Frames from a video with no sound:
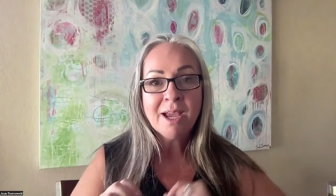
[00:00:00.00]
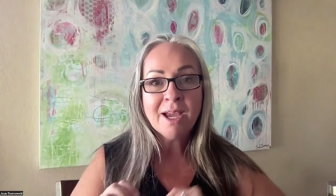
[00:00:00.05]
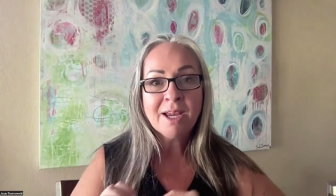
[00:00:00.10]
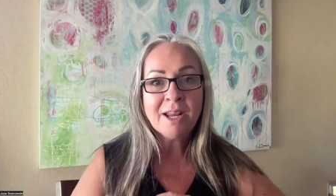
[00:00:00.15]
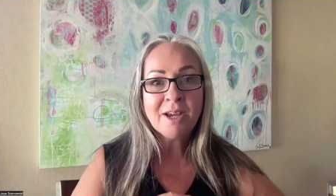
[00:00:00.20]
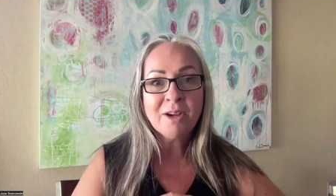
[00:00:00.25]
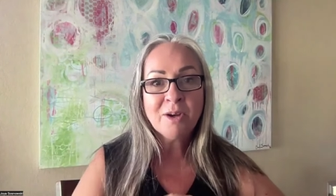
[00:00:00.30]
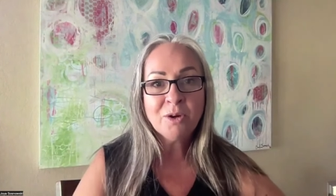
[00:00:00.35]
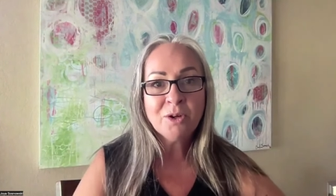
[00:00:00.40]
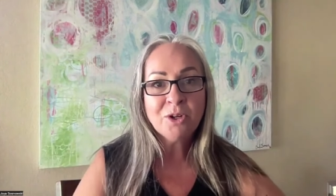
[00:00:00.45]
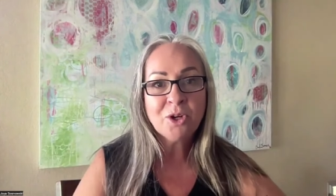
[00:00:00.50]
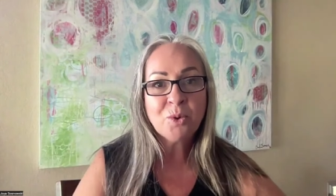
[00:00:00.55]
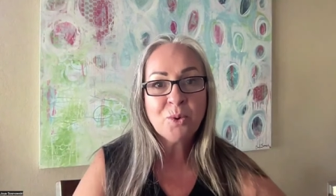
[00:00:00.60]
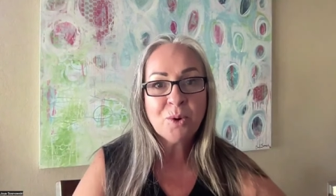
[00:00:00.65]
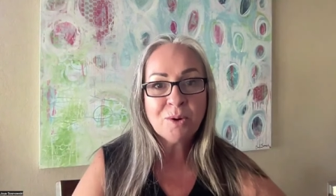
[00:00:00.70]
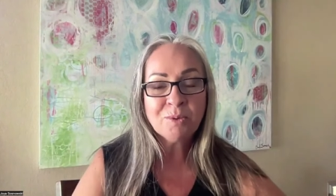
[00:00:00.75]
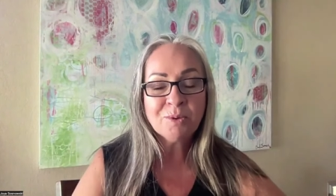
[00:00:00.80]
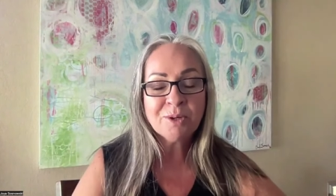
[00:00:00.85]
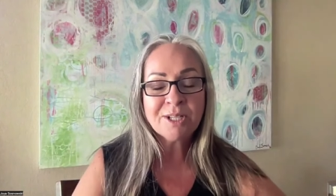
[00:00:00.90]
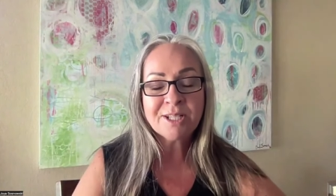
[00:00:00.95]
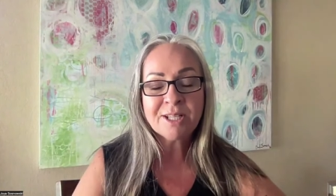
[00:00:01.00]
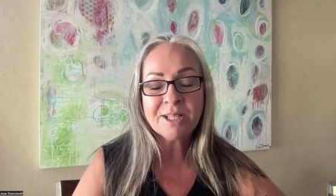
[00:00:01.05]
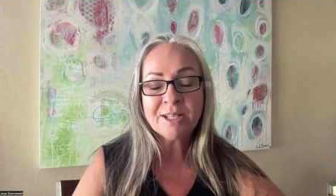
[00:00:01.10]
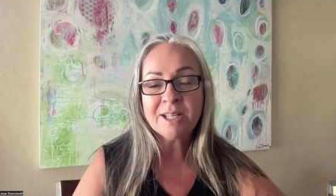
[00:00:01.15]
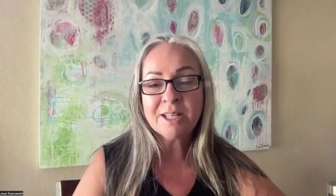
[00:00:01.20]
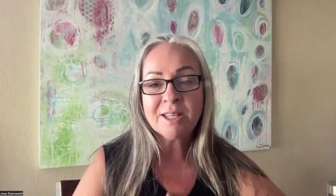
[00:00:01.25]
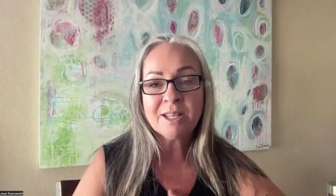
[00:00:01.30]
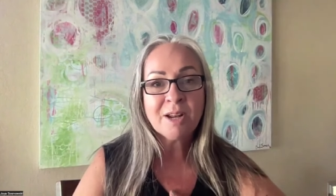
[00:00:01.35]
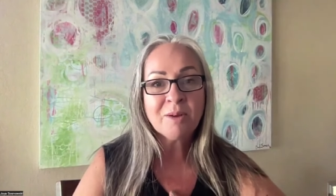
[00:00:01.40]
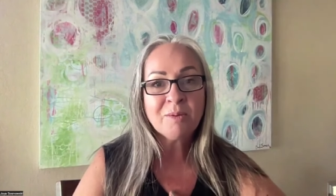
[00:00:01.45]
And I heard a quote
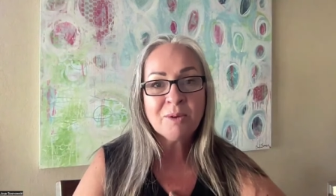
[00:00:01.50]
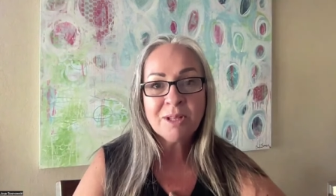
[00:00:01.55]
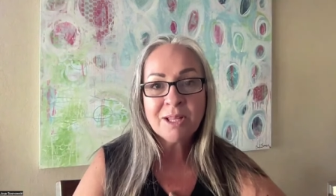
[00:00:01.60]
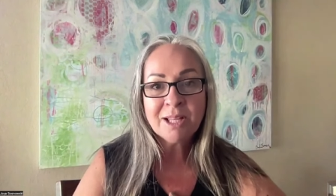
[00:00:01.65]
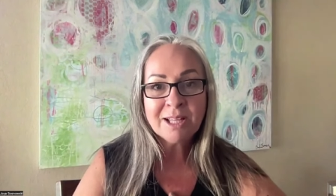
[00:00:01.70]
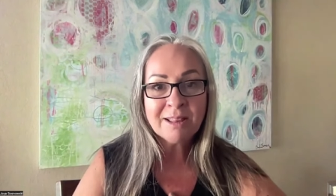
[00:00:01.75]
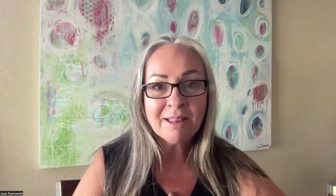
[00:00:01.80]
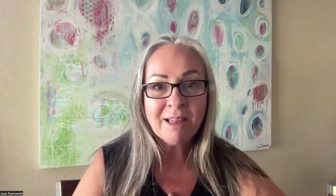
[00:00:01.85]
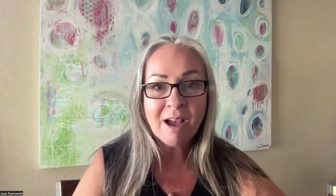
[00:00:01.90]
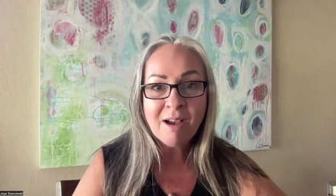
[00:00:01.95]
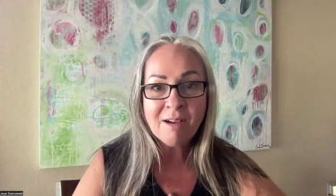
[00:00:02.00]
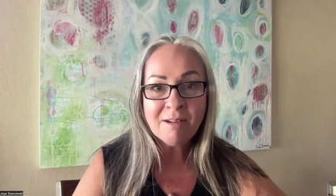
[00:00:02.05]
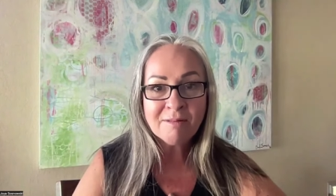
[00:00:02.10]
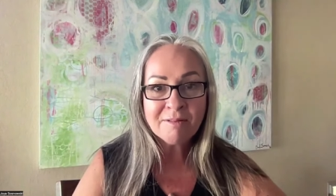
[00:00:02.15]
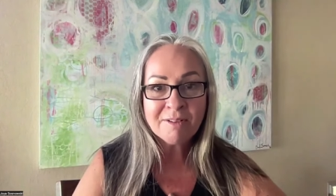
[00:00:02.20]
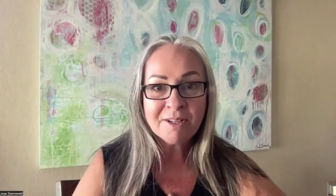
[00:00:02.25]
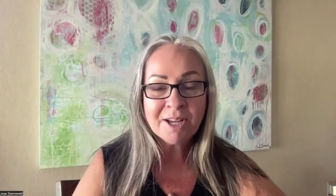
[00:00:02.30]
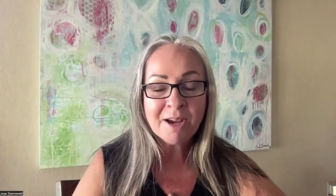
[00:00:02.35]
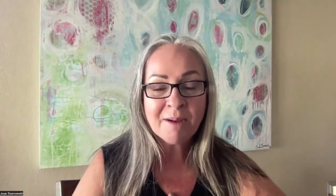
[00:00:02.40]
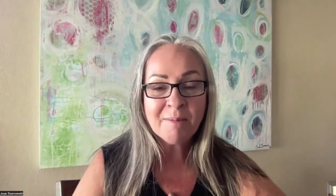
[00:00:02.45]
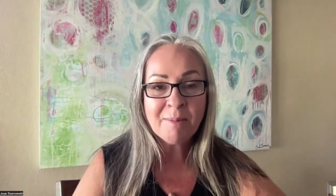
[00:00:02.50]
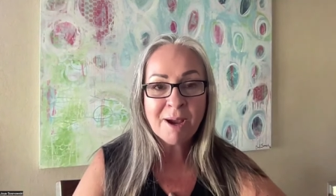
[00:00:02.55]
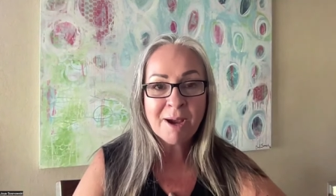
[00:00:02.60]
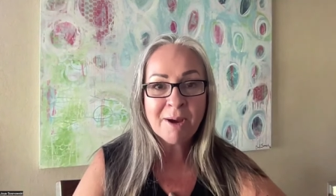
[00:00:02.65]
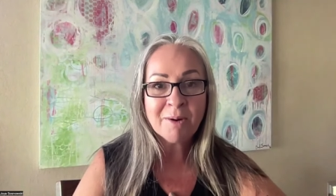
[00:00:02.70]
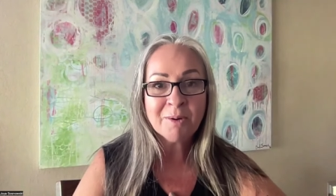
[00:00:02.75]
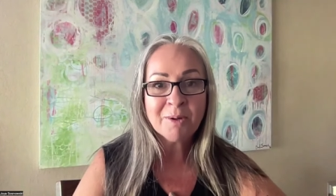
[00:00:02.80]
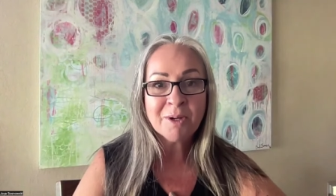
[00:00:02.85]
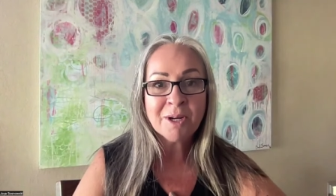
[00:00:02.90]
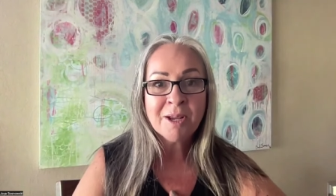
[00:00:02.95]
recently that I really loved
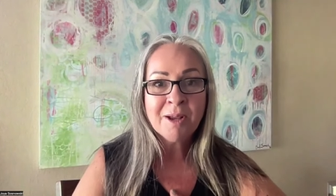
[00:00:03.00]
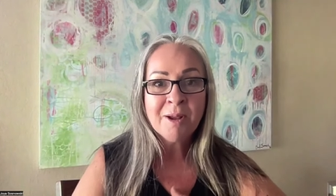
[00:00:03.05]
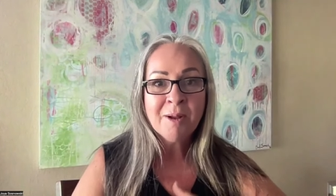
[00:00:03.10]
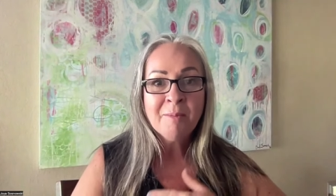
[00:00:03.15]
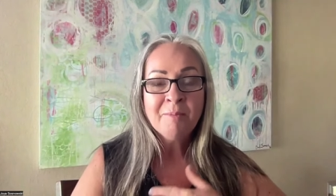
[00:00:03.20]
about